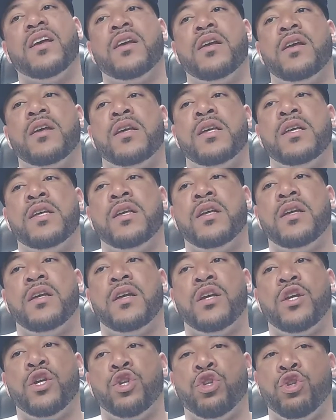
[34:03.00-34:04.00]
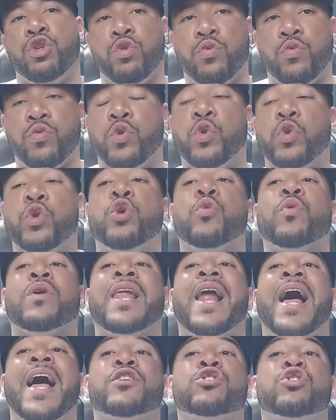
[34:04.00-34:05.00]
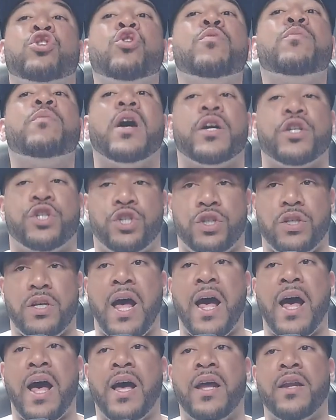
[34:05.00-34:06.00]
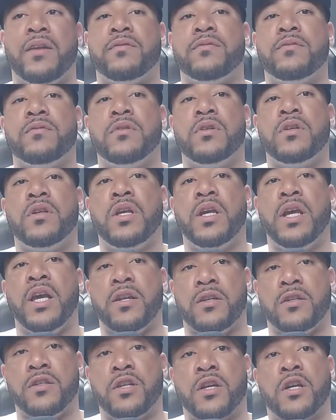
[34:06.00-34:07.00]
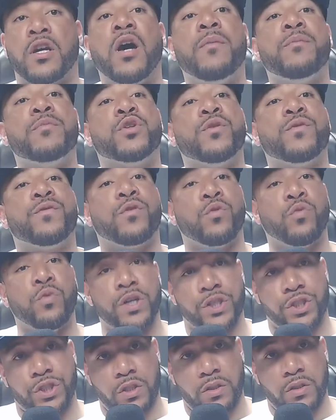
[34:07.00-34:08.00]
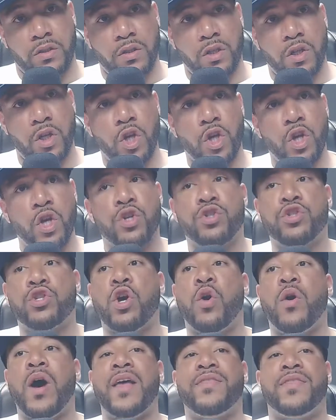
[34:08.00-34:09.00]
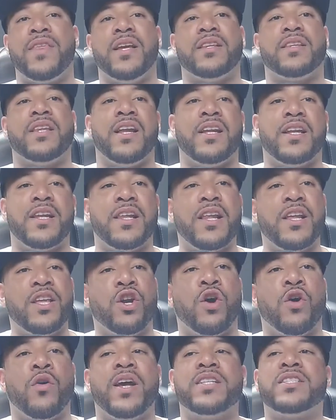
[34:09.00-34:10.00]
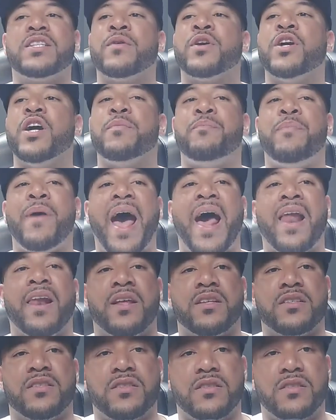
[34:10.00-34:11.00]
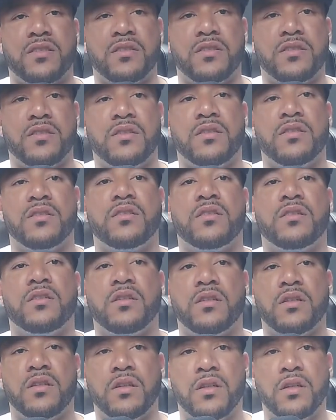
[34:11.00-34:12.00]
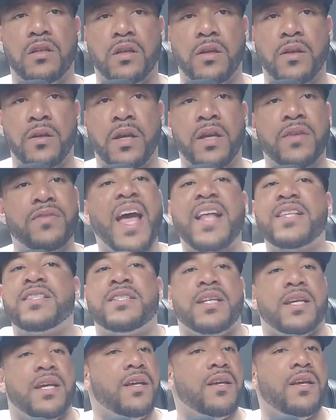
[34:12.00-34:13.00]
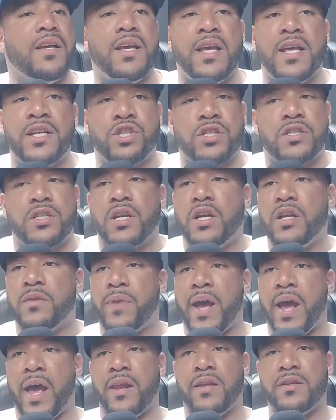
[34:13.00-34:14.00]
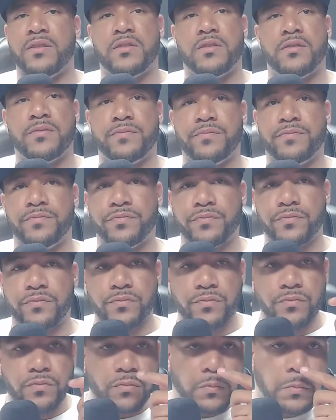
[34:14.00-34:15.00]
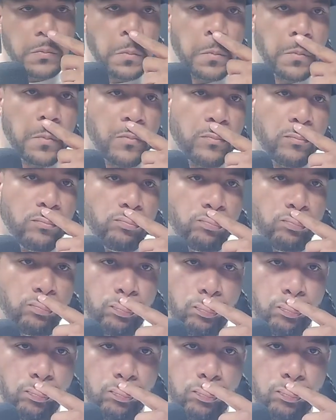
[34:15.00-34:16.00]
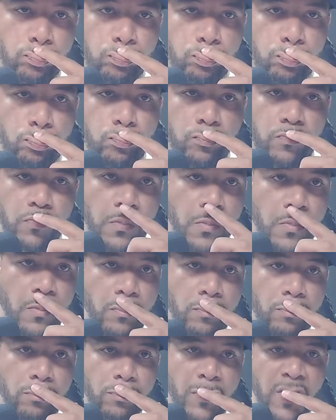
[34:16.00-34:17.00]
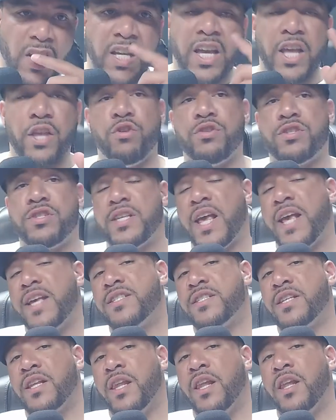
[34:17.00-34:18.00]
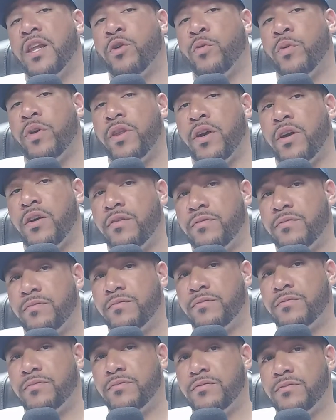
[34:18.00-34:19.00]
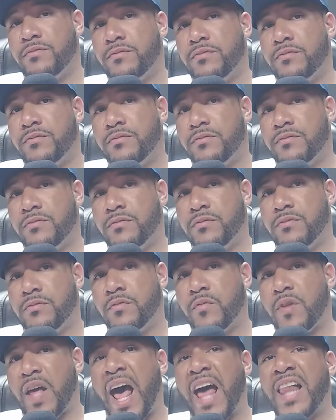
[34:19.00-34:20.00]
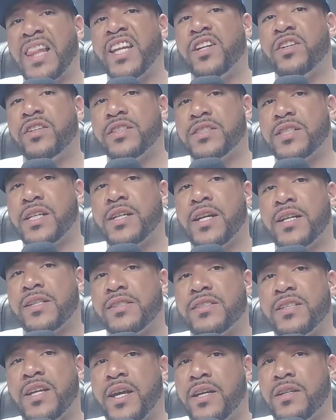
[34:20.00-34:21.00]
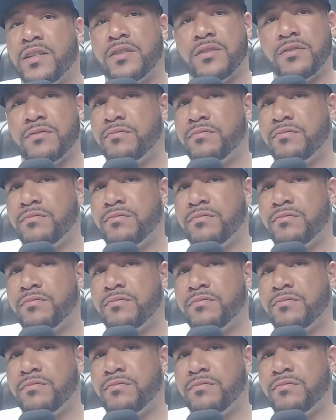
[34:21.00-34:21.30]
yeah, you rely too much on it to come to fruition. Yeah. Right. So I think that, you know, it's a good balance. Self accountability. That's it. It's just a good balance. Is my word of the I like that. Time. Can you say soliloquy though? Soliloquy. I literally said it on stage.